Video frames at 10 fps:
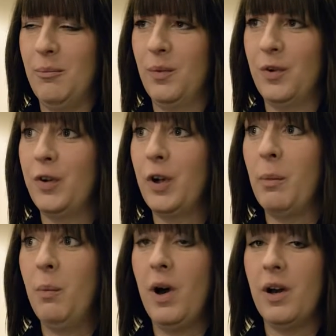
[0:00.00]
wants to
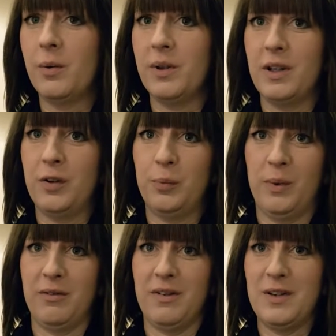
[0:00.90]
come and work with us,
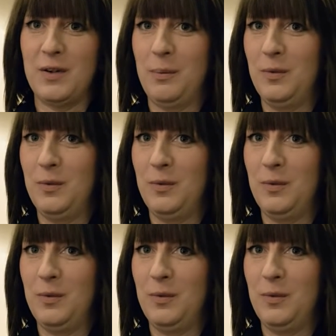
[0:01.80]
whether it's